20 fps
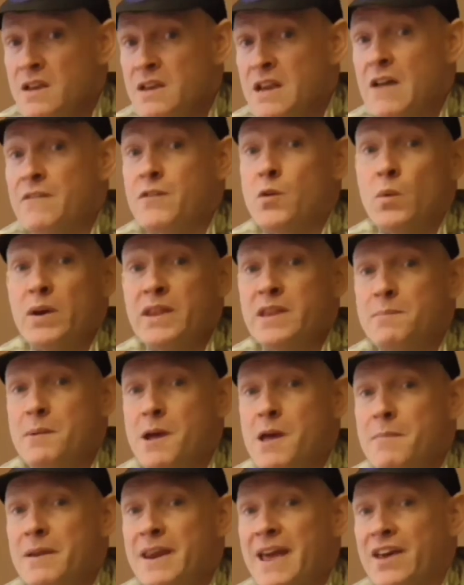Now if you're willing to
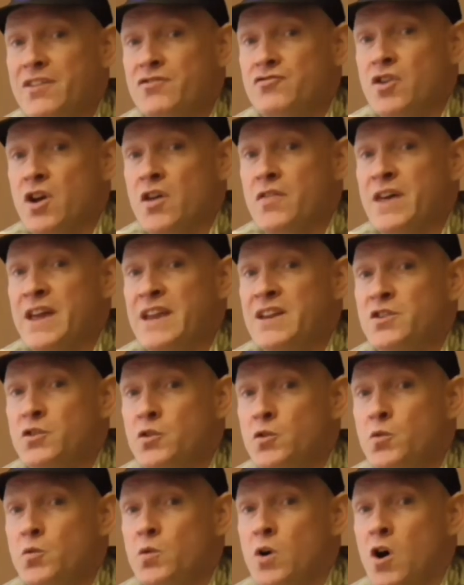pay a bit extra, they
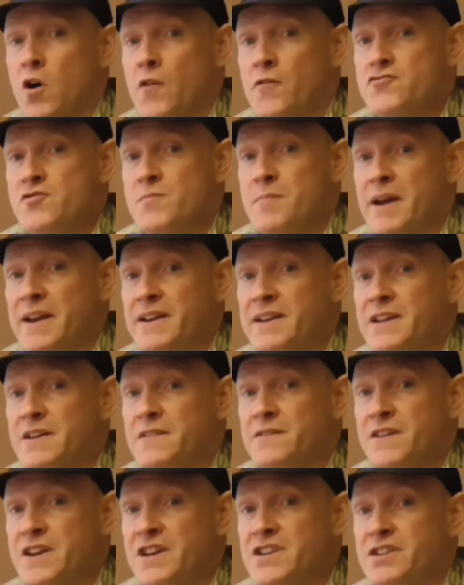do offer a painting
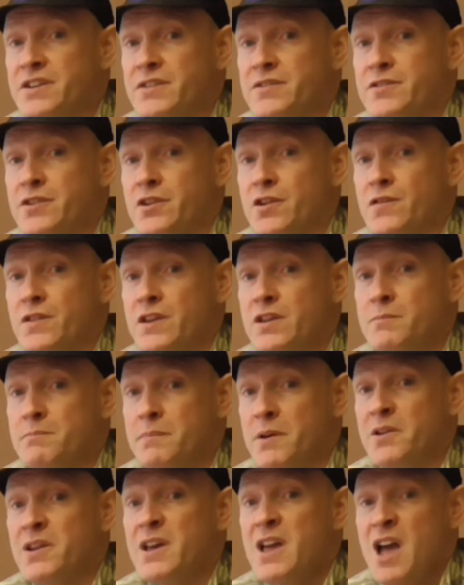and finishing service,
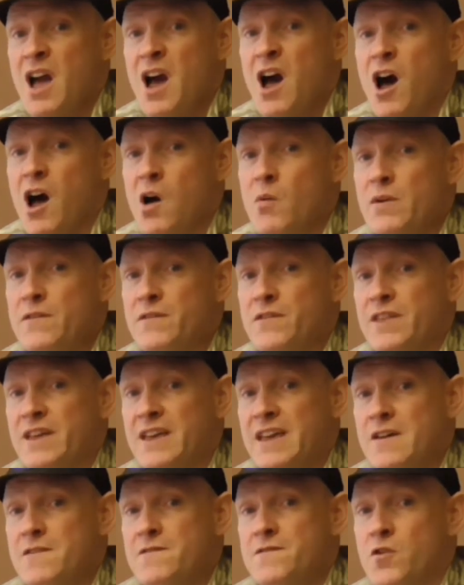but I went for the
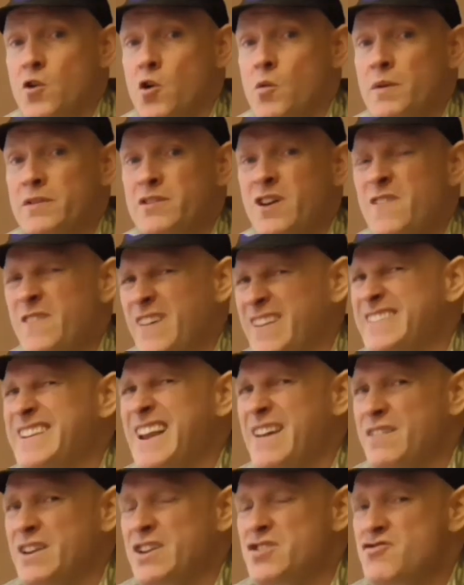kit form as I fancied
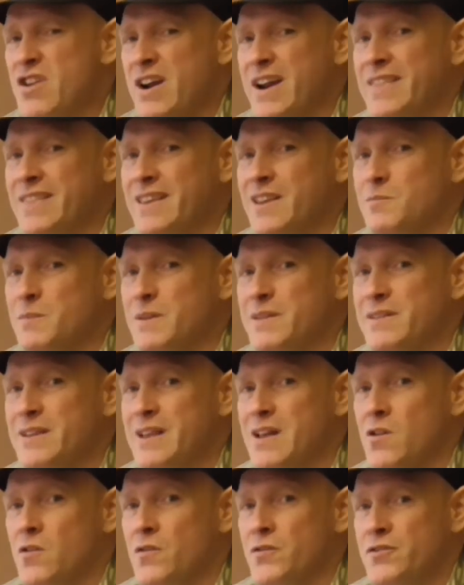having a crack at this
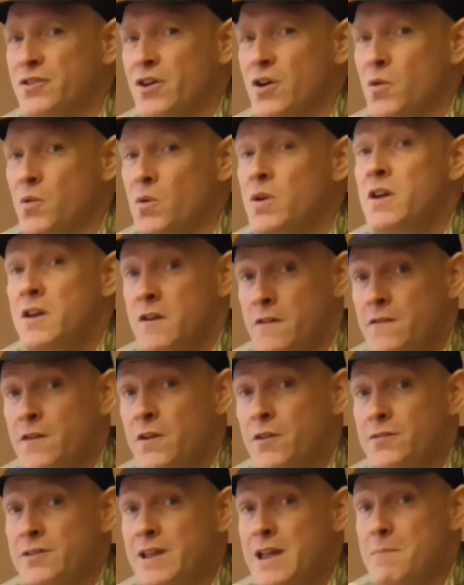myself. So,
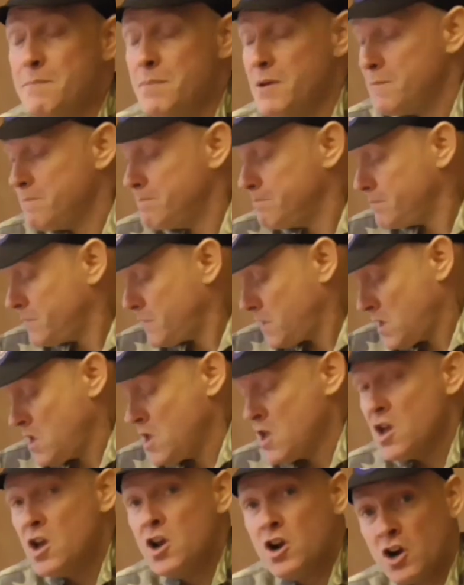first step,
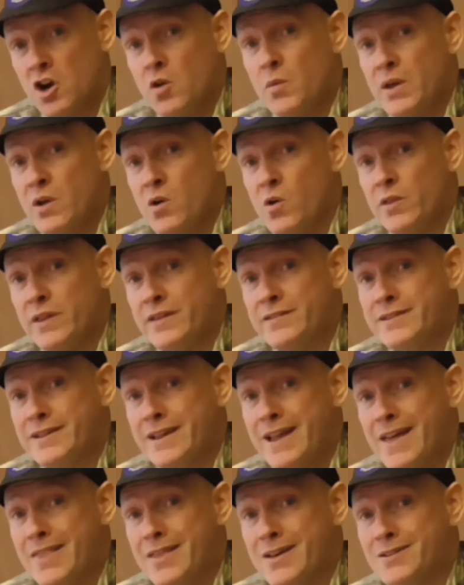gluing all this
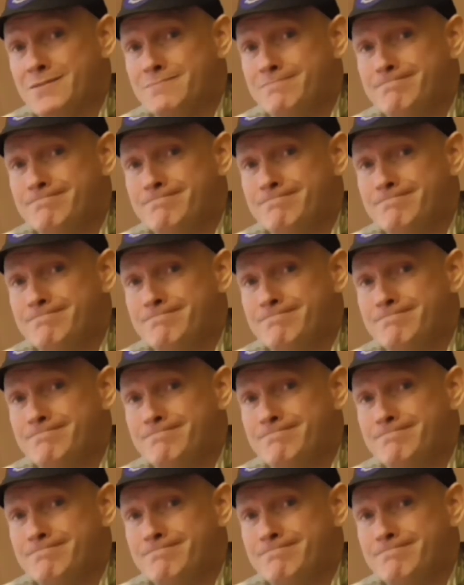together.